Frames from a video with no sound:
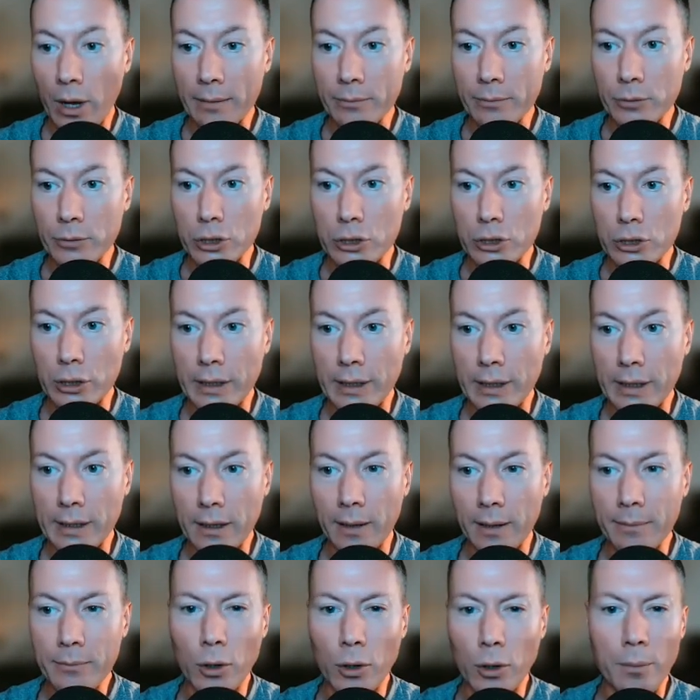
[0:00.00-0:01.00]
I'm just looking,
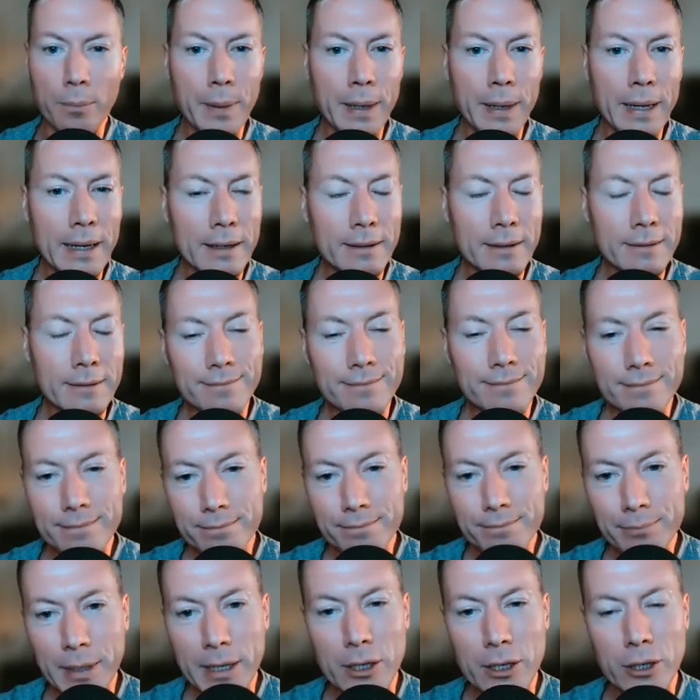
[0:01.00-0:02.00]
I'm not being,
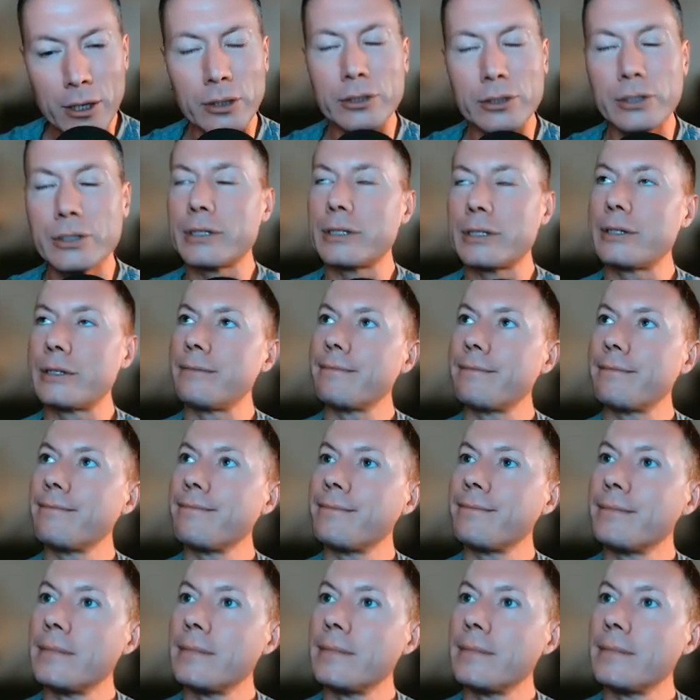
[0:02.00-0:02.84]
because